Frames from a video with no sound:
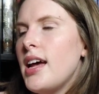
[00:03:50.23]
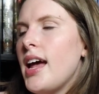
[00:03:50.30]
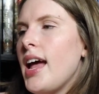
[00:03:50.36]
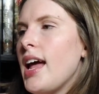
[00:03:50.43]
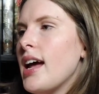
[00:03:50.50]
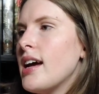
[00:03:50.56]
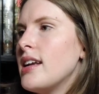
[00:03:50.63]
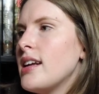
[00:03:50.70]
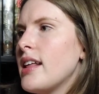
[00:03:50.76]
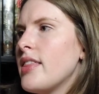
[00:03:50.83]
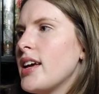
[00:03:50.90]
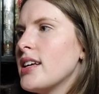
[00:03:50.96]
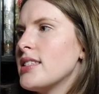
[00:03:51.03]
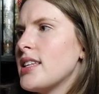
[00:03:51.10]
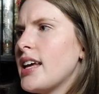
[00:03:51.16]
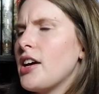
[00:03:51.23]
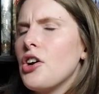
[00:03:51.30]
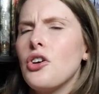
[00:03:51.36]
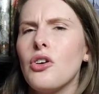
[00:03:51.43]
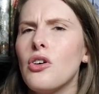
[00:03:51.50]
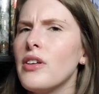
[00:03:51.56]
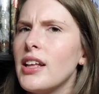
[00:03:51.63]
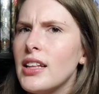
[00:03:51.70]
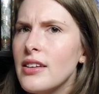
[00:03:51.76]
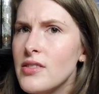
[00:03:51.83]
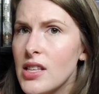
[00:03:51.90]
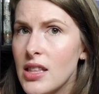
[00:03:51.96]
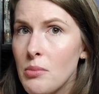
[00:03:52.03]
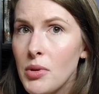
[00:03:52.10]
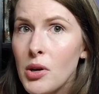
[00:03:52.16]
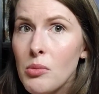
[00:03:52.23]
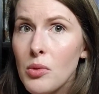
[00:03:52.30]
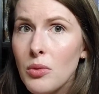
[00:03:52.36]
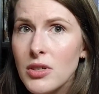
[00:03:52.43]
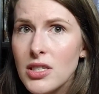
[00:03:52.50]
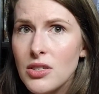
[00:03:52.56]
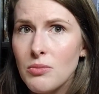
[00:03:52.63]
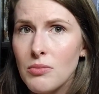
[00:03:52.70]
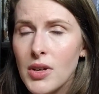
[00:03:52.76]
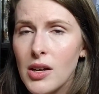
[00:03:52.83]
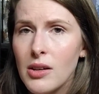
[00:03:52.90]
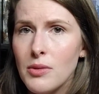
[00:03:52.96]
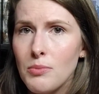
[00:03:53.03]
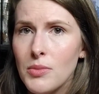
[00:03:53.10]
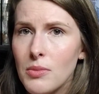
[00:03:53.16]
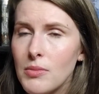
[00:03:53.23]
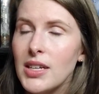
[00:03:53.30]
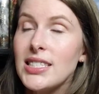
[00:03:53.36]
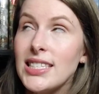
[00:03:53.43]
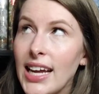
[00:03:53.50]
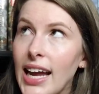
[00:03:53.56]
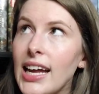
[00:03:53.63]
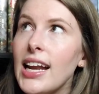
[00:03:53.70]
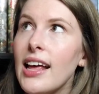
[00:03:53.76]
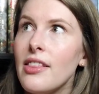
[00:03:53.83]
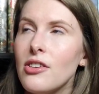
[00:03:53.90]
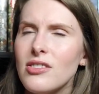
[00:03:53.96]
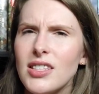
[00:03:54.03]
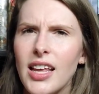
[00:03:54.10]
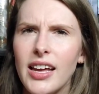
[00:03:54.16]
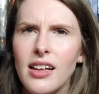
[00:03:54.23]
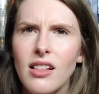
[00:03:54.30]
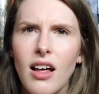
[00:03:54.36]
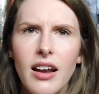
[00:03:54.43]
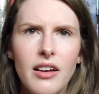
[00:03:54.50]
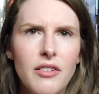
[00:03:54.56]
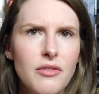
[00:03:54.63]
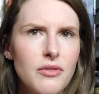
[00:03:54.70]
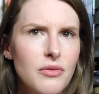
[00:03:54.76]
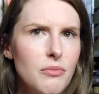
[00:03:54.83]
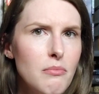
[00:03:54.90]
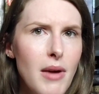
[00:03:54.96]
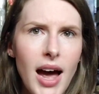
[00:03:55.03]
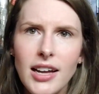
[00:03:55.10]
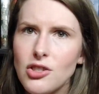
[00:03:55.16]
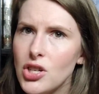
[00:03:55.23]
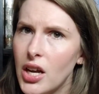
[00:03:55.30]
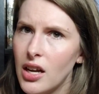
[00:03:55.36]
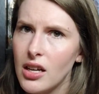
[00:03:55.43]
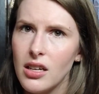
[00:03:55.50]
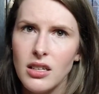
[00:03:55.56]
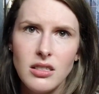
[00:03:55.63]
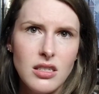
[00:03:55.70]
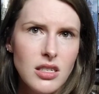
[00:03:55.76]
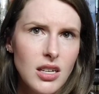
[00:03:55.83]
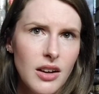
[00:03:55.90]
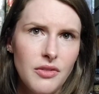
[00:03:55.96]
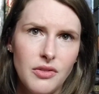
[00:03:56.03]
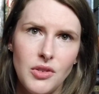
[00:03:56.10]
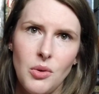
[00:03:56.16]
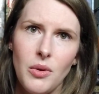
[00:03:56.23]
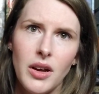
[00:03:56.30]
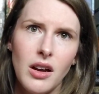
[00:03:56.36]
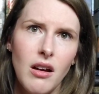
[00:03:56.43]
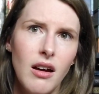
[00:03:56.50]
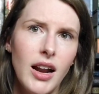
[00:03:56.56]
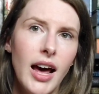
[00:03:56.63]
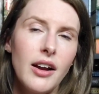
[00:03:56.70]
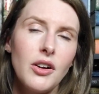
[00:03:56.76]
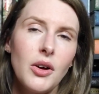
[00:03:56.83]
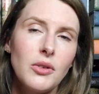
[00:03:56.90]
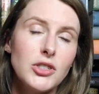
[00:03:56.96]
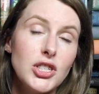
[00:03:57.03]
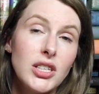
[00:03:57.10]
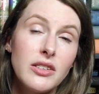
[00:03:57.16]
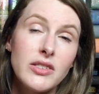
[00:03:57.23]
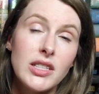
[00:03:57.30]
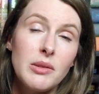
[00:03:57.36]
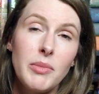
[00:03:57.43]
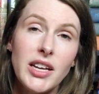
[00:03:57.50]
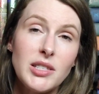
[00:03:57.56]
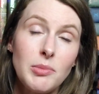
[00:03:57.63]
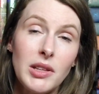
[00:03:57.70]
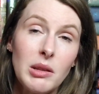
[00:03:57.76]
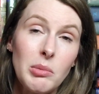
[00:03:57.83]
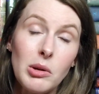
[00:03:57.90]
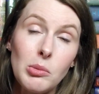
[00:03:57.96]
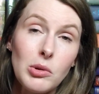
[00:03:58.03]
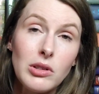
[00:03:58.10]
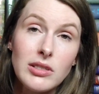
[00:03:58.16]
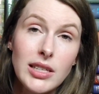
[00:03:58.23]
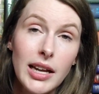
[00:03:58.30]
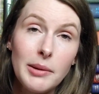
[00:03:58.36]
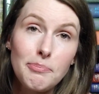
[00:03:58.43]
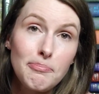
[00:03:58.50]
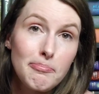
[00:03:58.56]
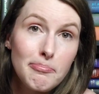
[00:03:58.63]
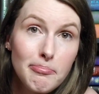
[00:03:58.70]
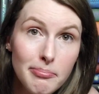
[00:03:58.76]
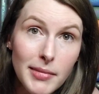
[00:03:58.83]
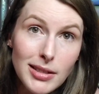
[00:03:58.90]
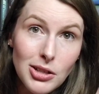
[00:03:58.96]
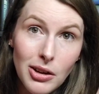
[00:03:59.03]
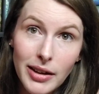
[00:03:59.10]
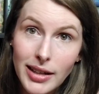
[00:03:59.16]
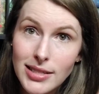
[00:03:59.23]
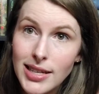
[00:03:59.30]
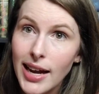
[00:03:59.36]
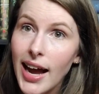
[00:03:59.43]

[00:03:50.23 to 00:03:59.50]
And I think it's like a girl that lives at the Biltmore Estate, and there's like a lot of magic and stuff going on. I don't know. She lives in the basement of the Biltmore Estate. That's all I can say.